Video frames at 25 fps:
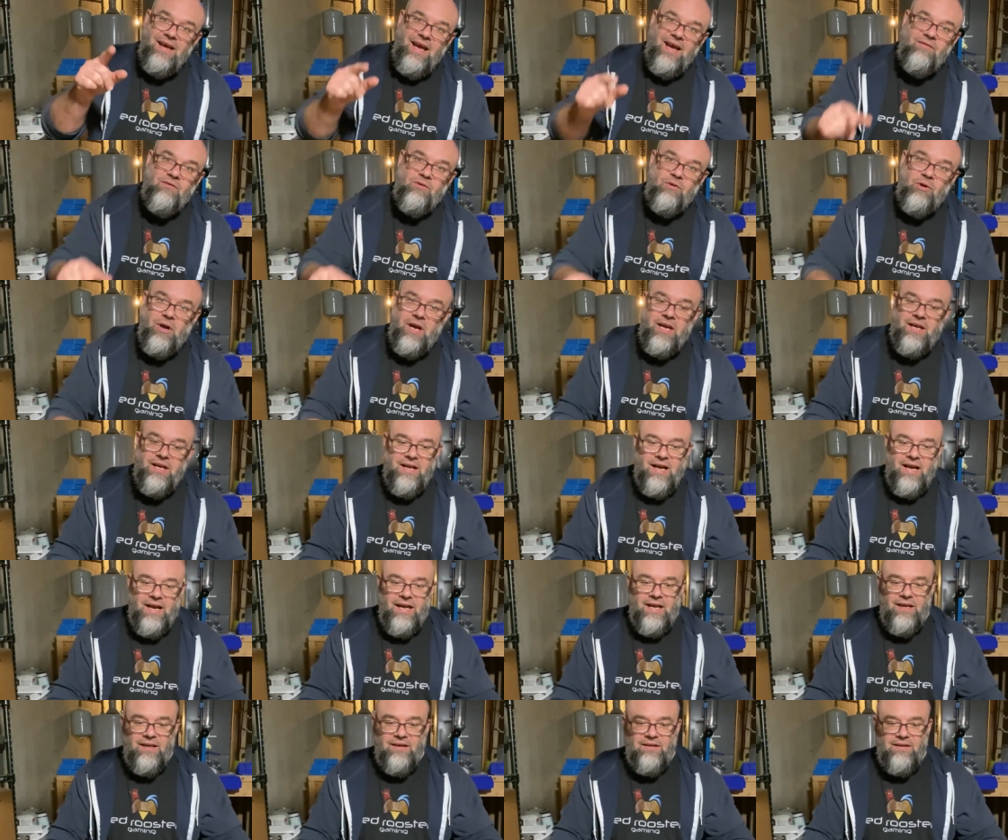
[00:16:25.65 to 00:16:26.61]
Have a great
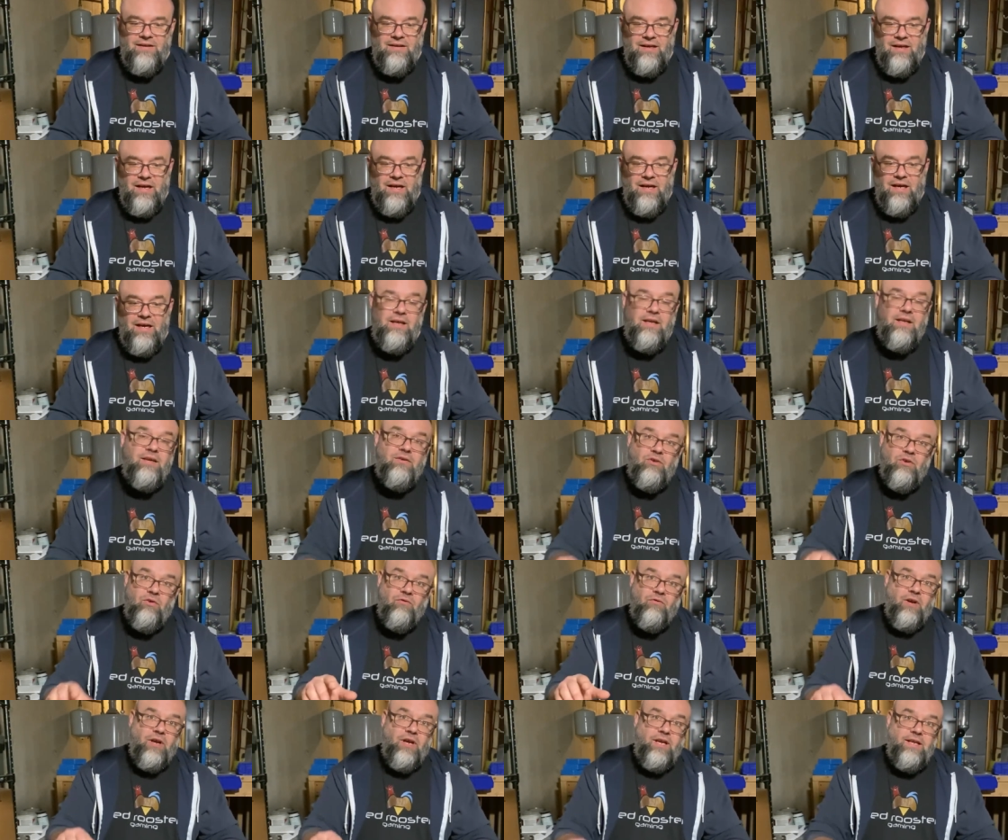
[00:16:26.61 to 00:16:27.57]
night. Uh,
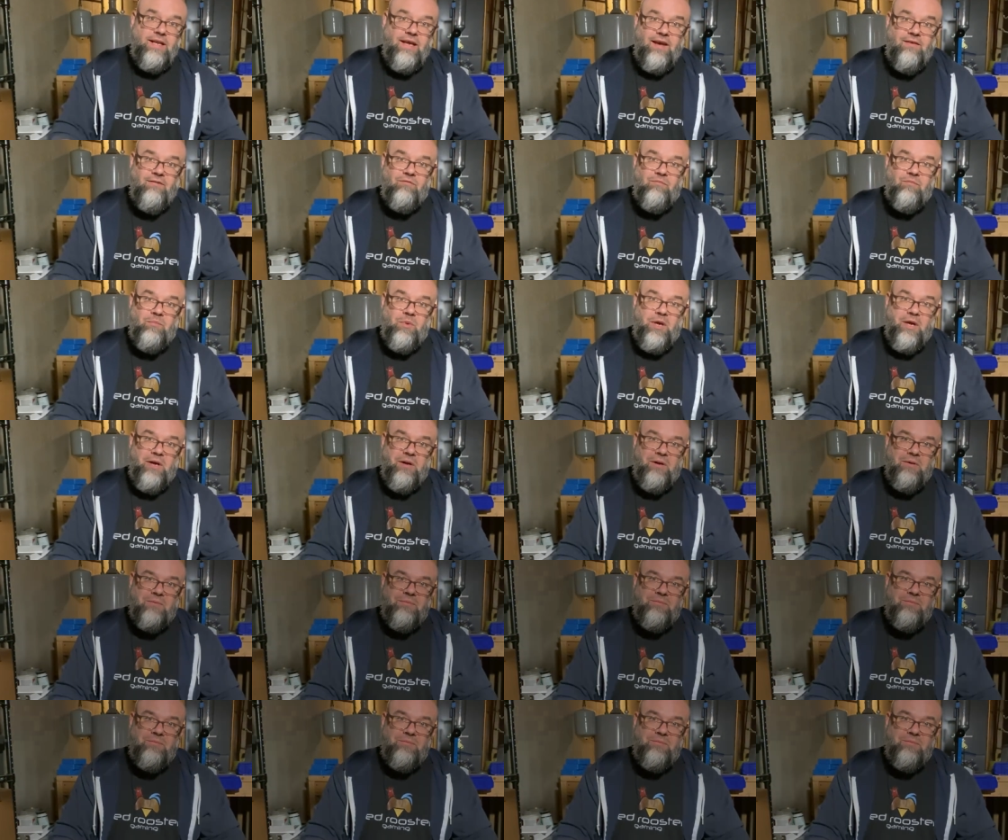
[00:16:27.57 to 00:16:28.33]
don't forget to have a beer.